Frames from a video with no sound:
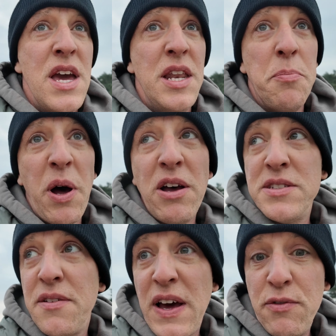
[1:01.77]
In the
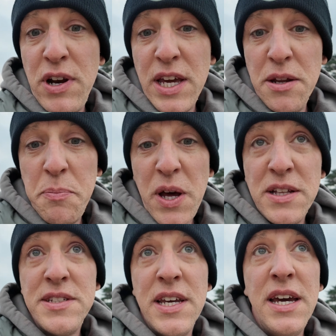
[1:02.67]
past I've had really good
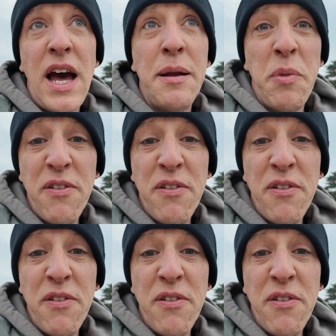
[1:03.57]
birds here. I had